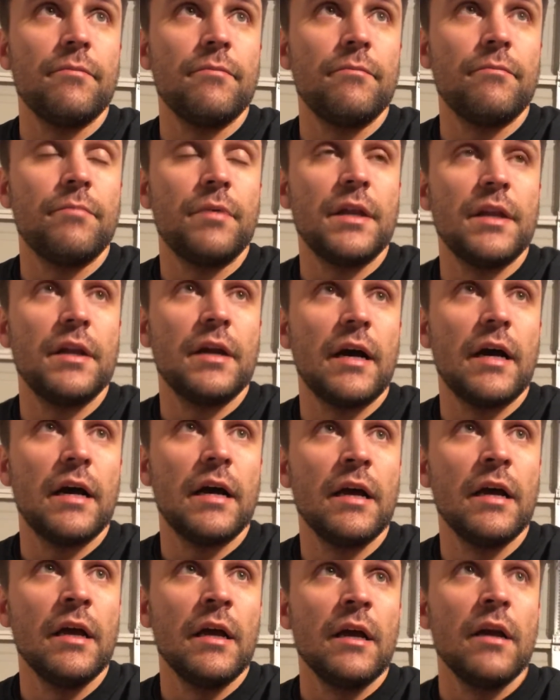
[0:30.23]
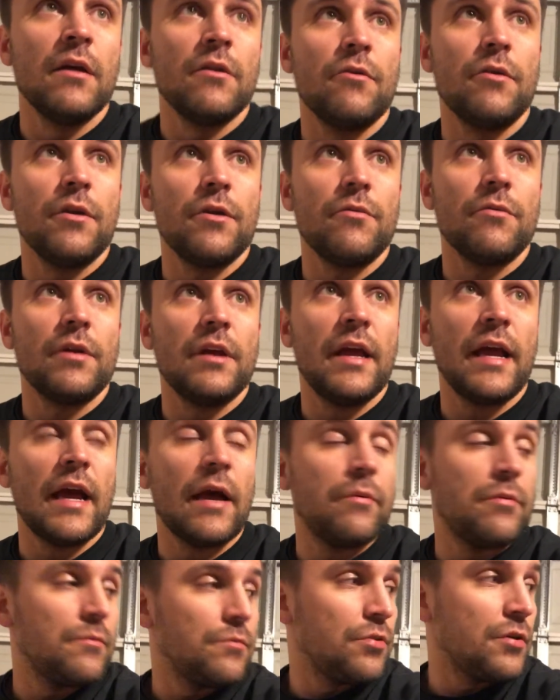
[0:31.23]
been
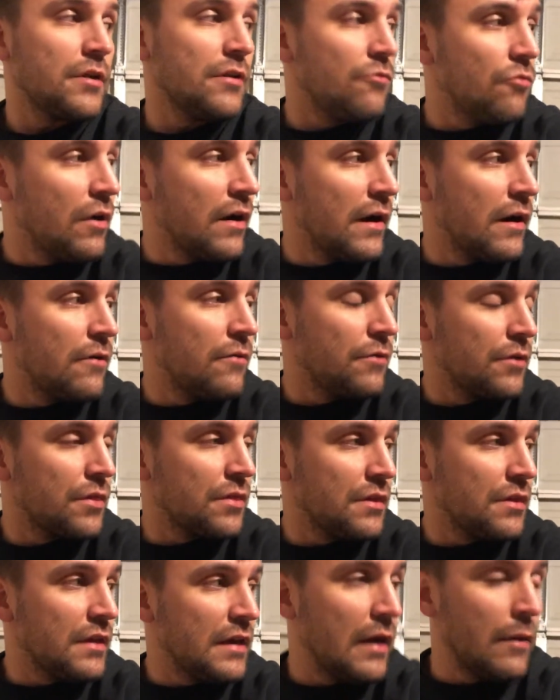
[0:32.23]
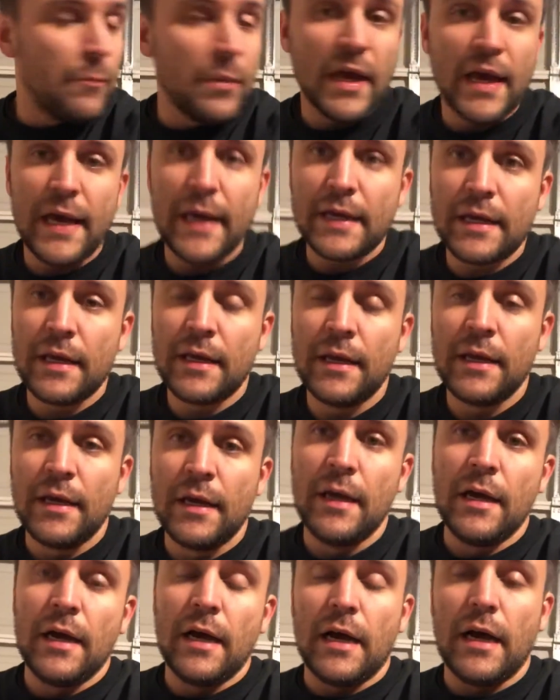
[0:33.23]
rehabbing pretty well with the pec,
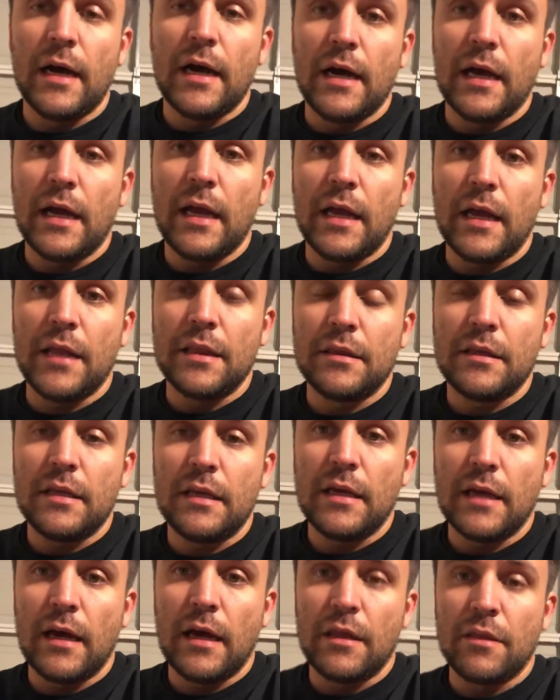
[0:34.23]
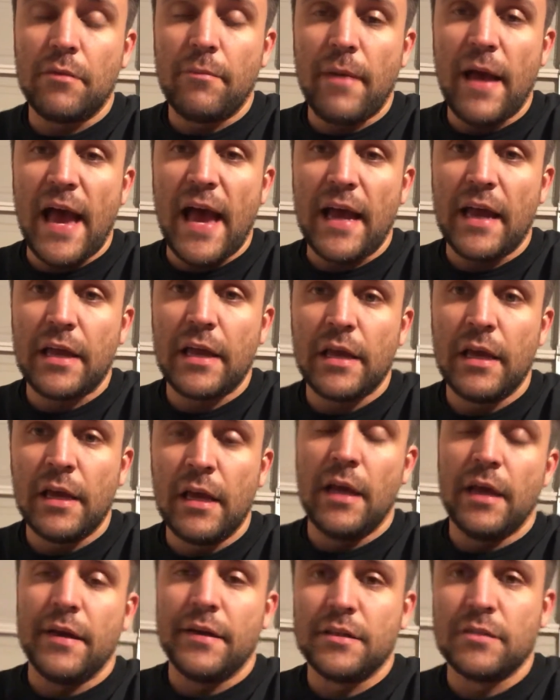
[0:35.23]
and the back
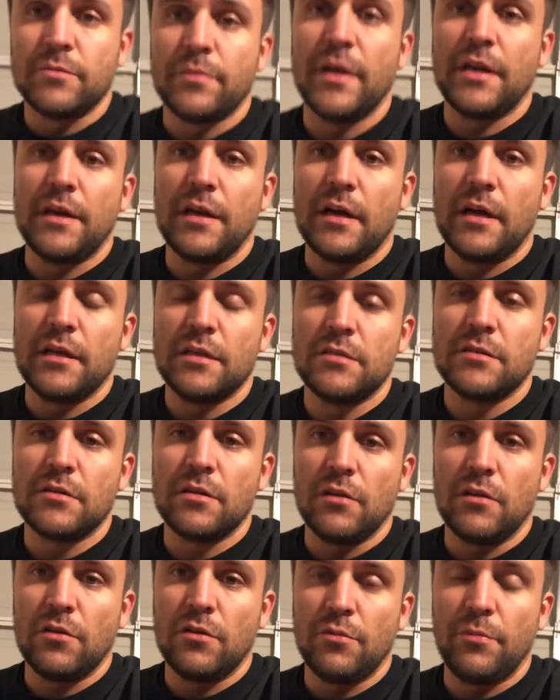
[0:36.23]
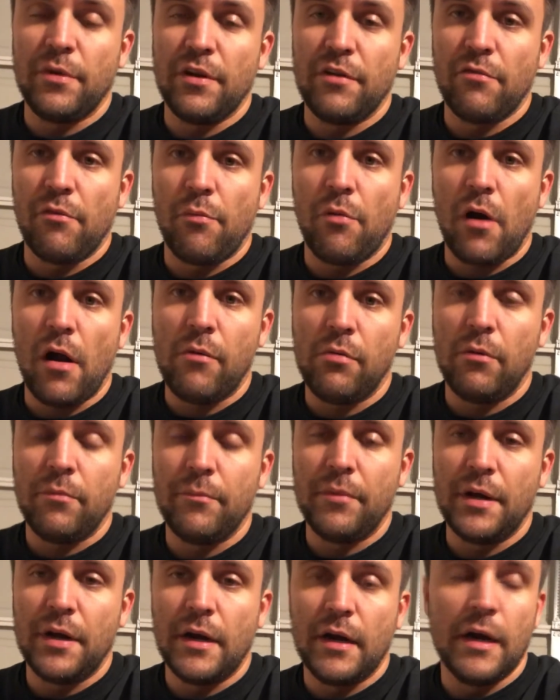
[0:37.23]
has been still a little bit of a problem.
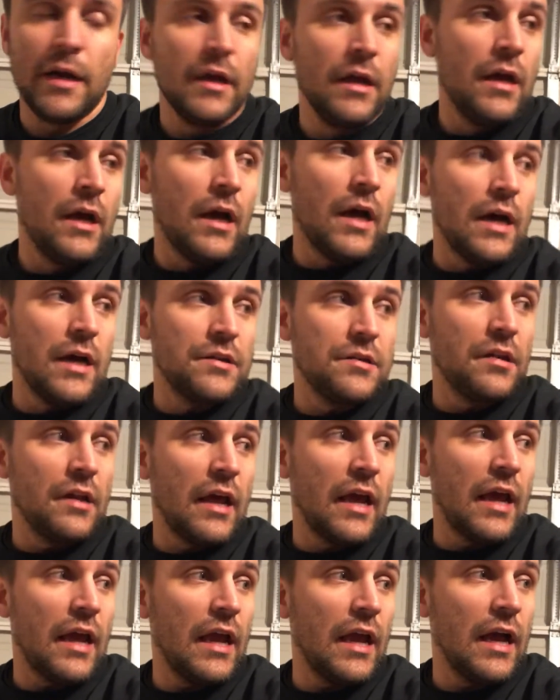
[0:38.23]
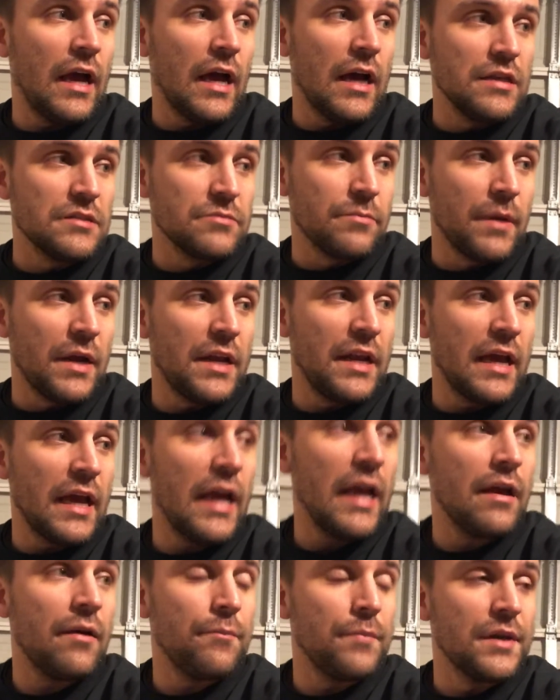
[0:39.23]
But today is Monday.
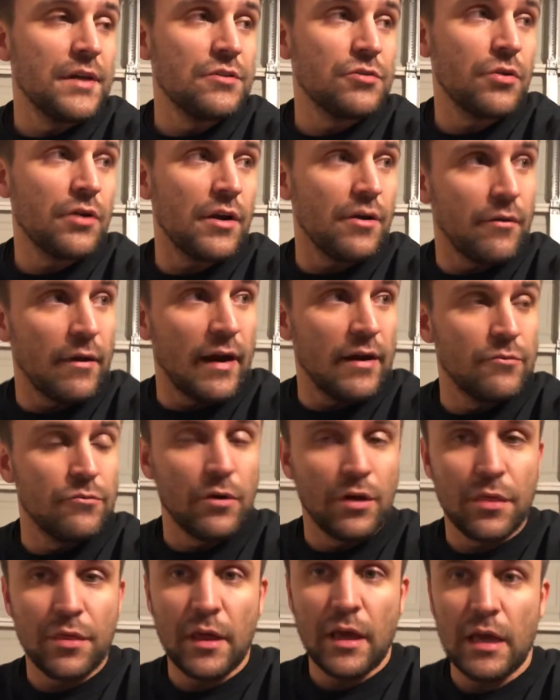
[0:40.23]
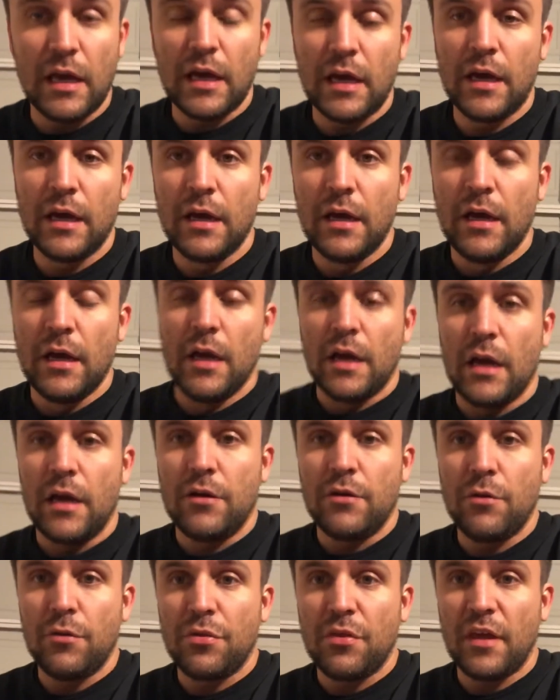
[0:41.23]
I've been toying around with a
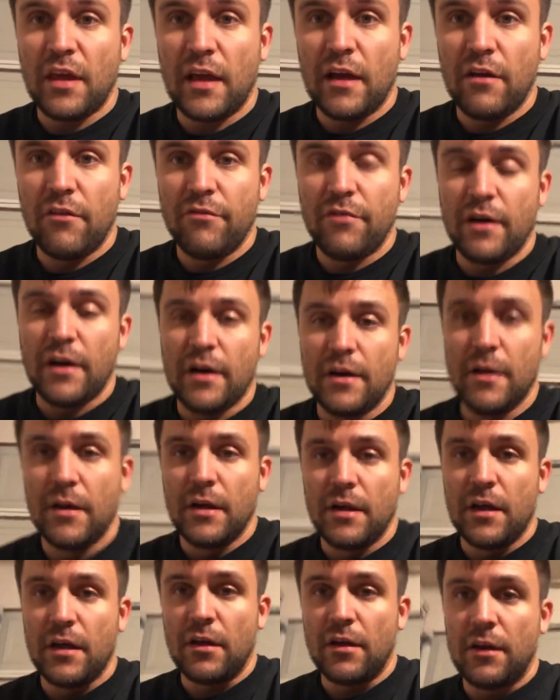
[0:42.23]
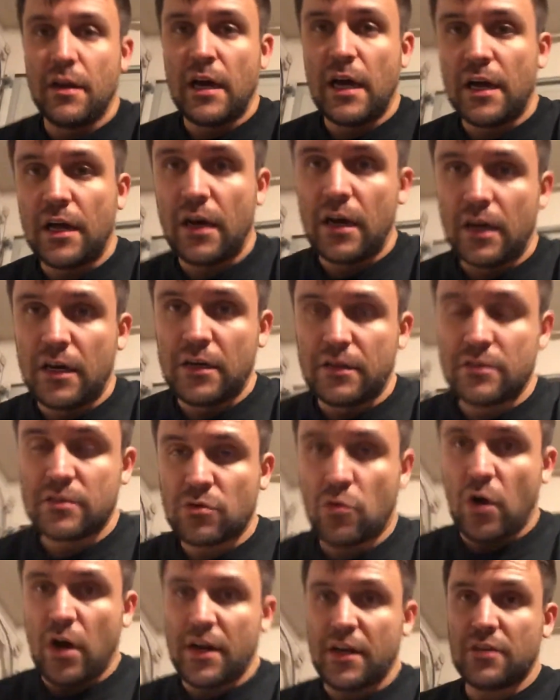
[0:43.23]
new thing of not
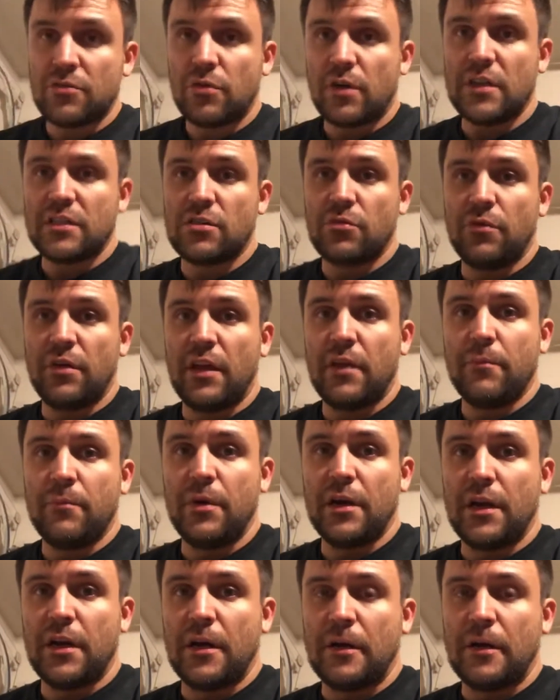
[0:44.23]
squatting twice a week, but